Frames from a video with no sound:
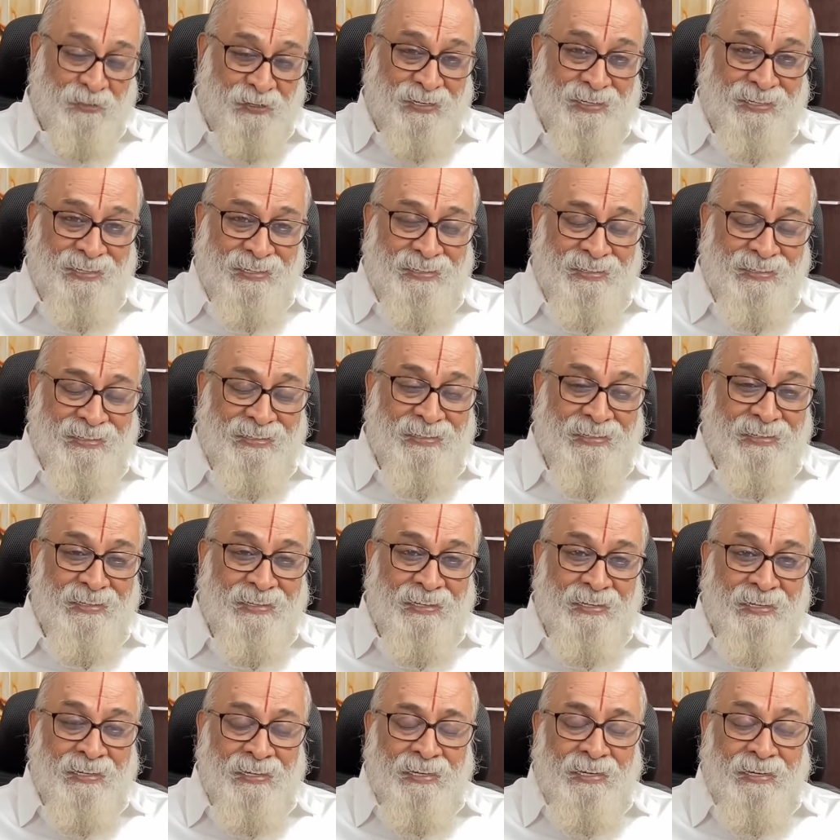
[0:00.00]
Okay.
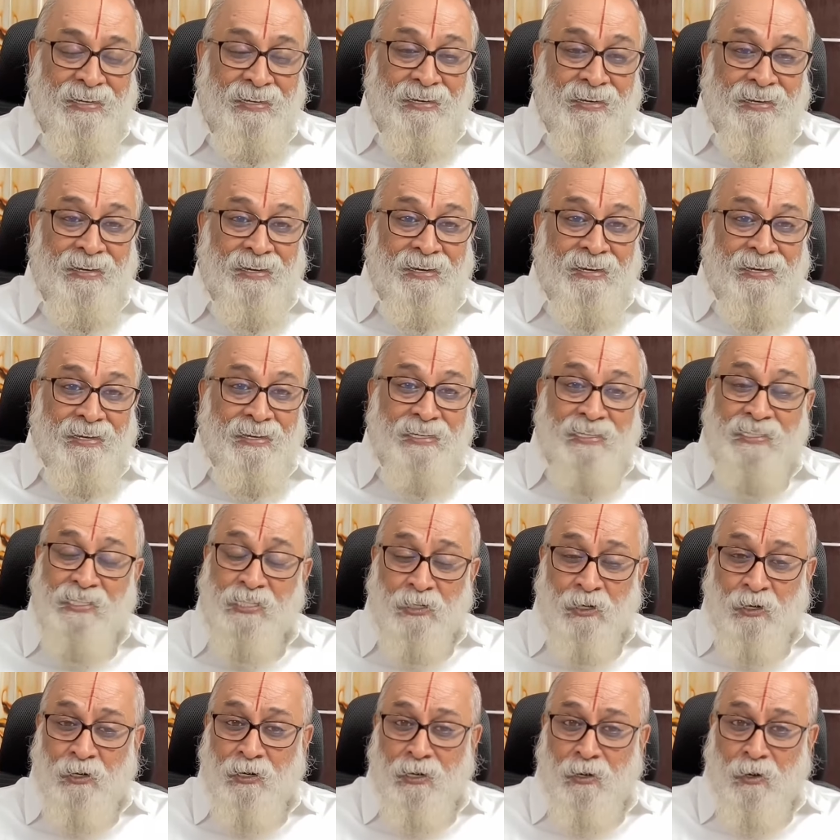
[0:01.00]

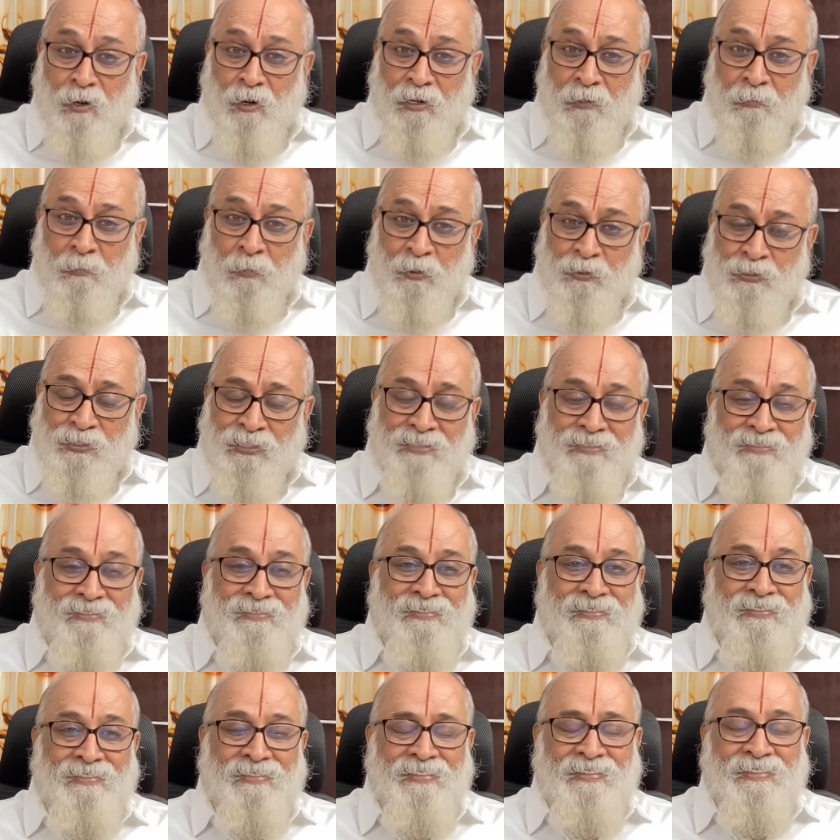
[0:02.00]
It's not raw emotion.